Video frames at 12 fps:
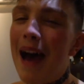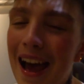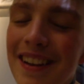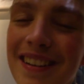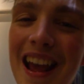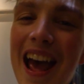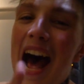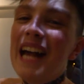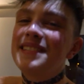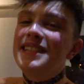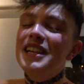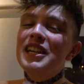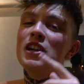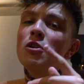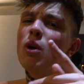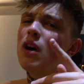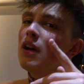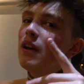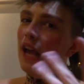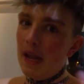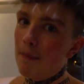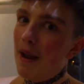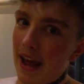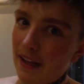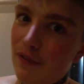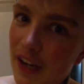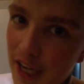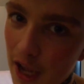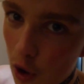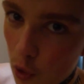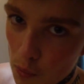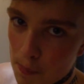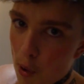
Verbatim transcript: And I'll see you in my next video.